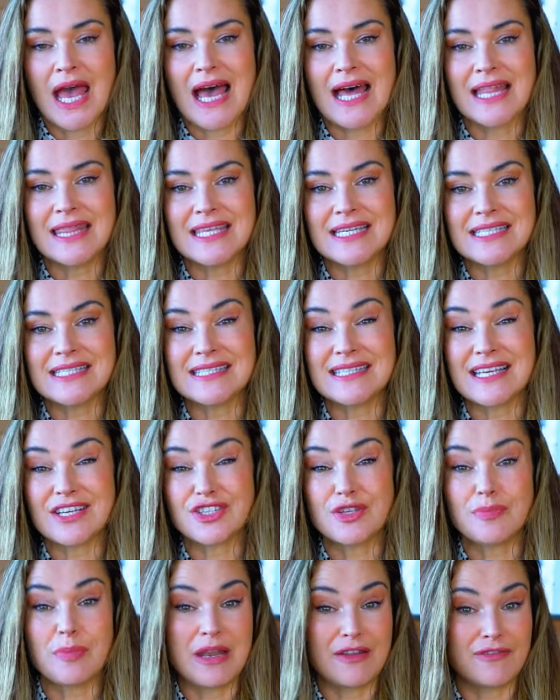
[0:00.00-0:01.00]
And this is
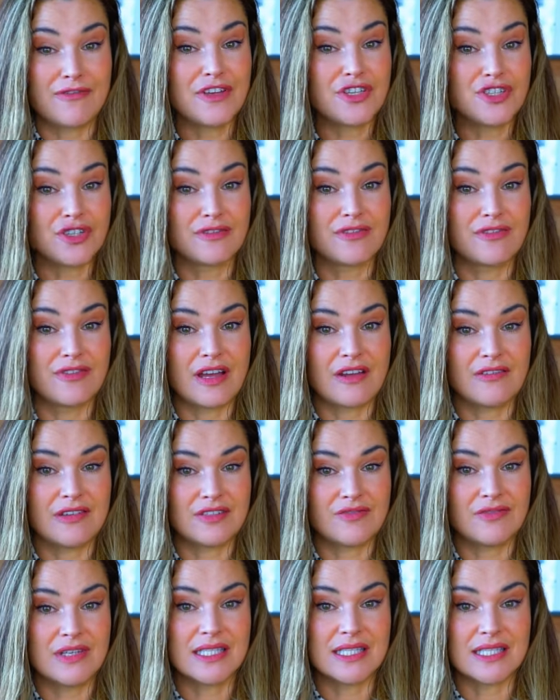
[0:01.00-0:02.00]
actually beneficial for
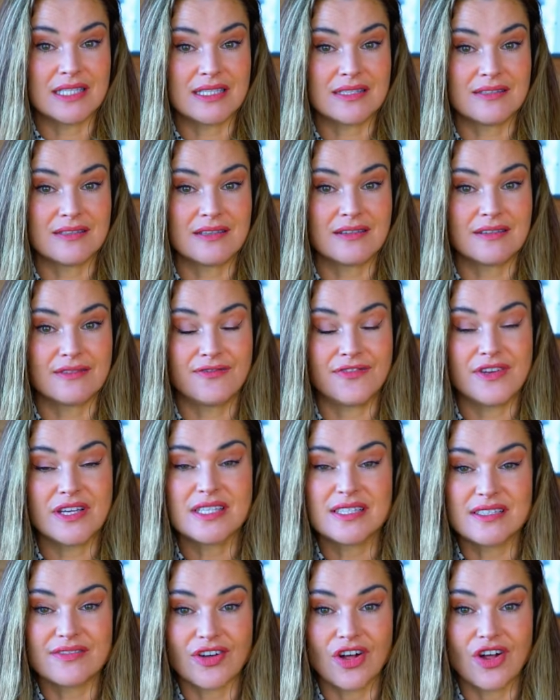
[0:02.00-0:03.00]
various reasons.
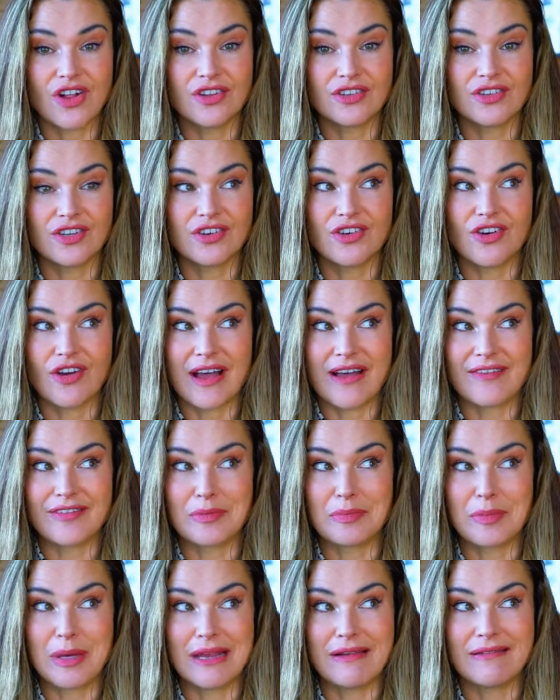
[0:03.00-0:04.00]
First of all, you're not
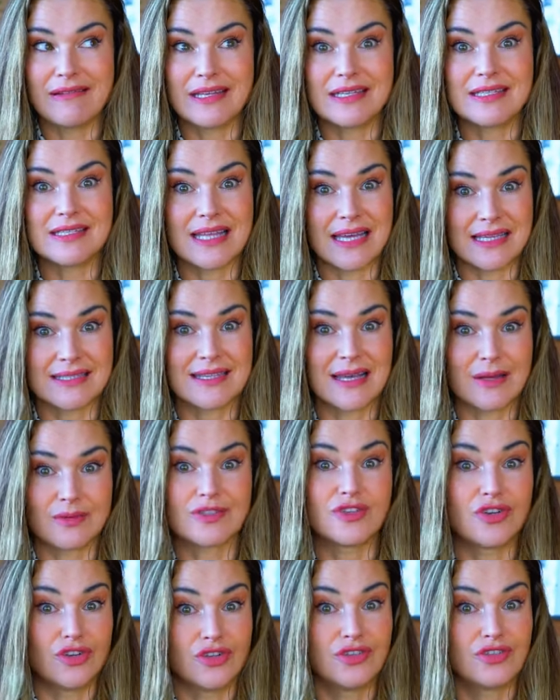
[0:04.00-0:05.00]
having periods, that
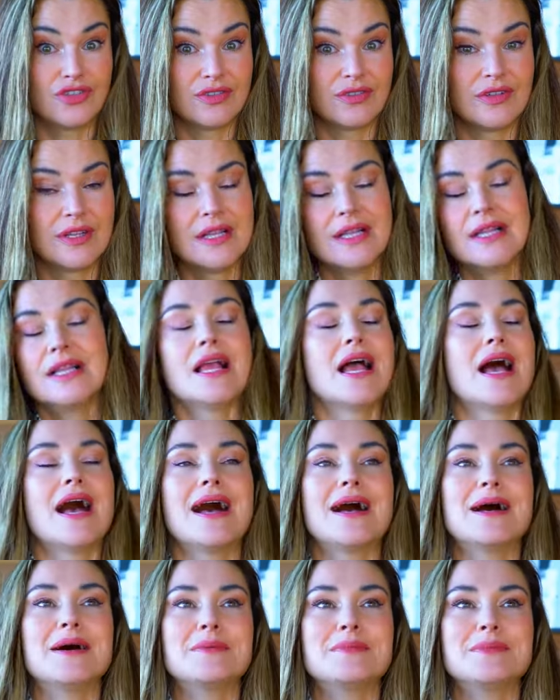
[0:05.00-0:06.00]
sounds good.
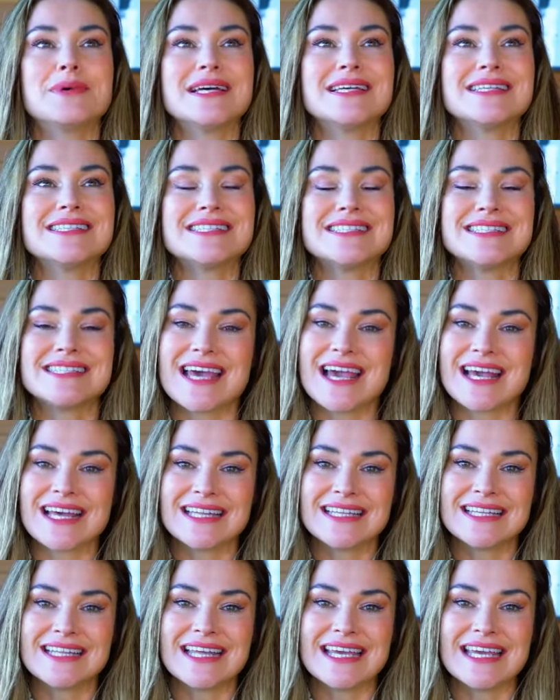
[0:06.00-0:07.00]

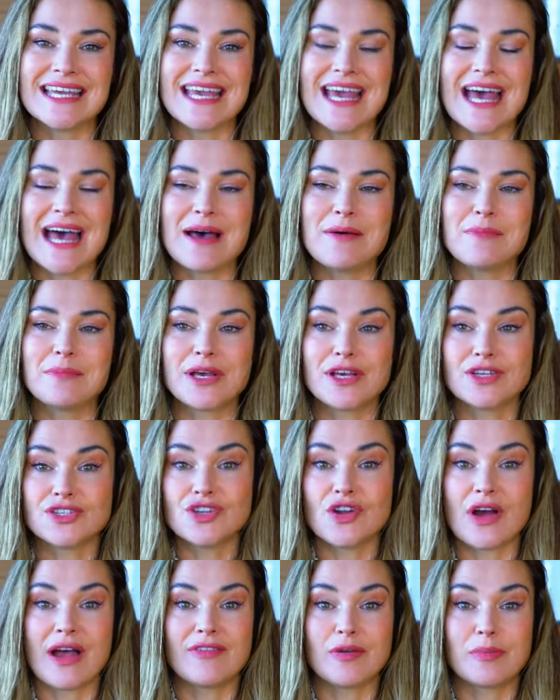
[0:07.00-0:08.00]
Secondly, because
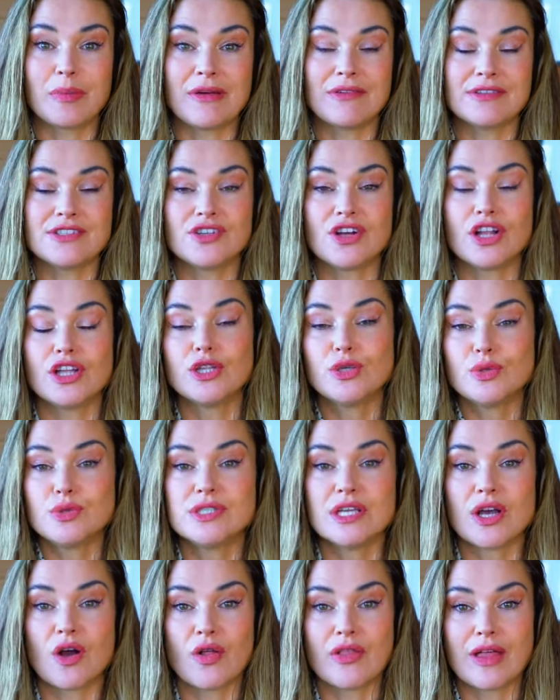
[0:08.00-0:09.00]
you're not having periods, you're not
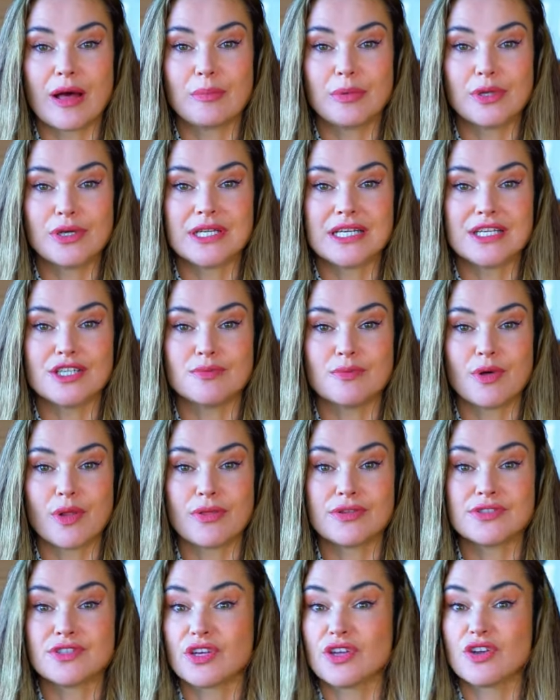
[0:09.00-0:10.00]
losing all that blood each
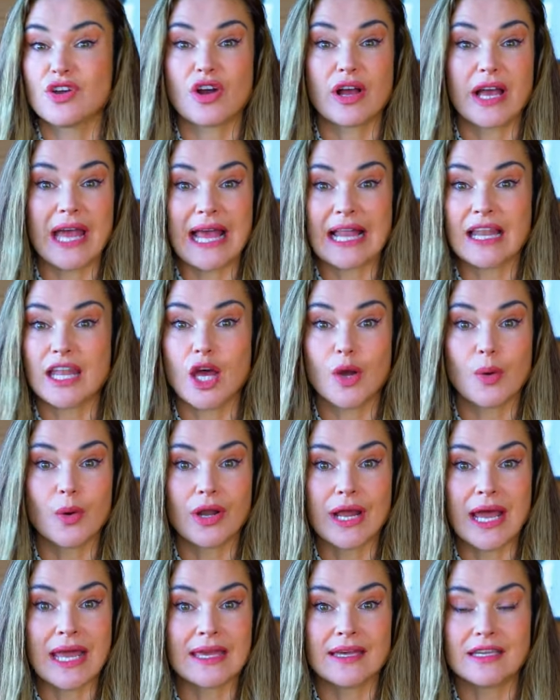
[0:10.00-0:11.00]
month, so you're not getting low
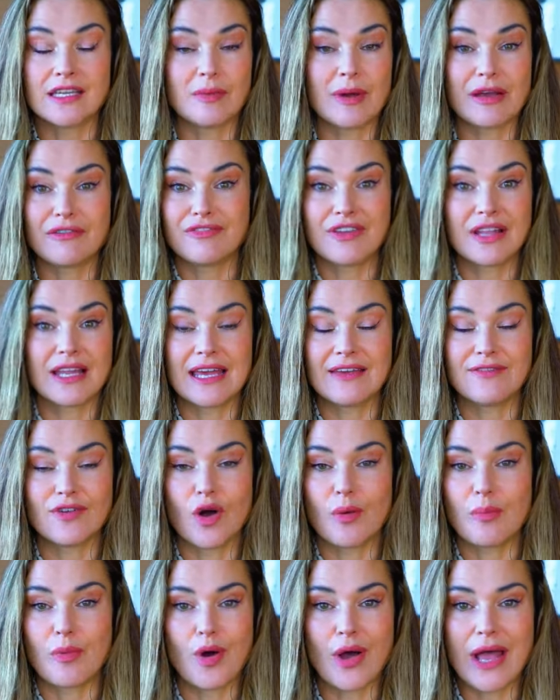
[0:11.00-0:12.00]
on iron, you might feel like you've
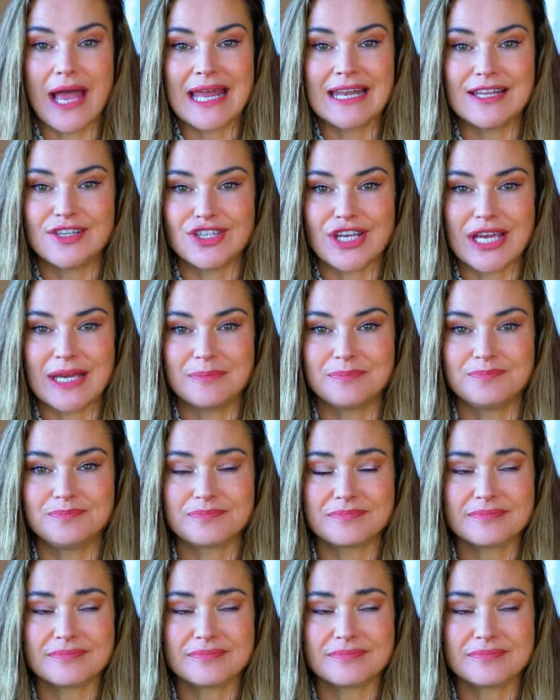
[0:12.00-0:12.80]
got more energy.